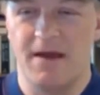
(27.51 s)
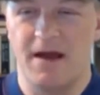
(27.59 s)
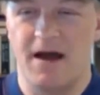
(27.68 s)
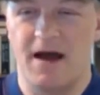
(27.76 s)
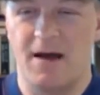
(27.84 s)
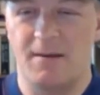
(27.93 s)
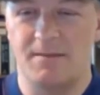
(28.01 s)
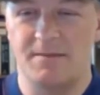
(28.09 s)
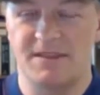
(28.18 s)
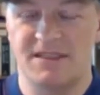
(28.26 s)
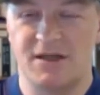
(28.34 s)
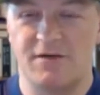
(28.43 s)

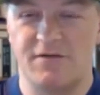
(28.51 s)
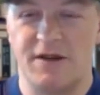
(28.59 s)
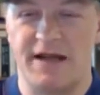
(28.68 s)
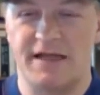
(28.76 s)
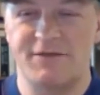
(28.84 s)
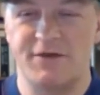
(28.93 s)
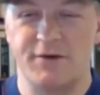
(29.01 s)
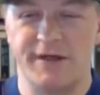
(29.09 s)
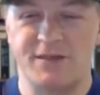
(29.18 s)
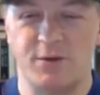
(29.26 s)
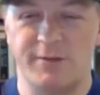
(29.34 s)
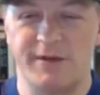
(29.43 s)
So for the next few
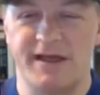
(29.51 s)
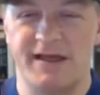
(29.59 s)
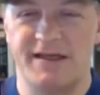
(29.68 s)
weeks, we'll be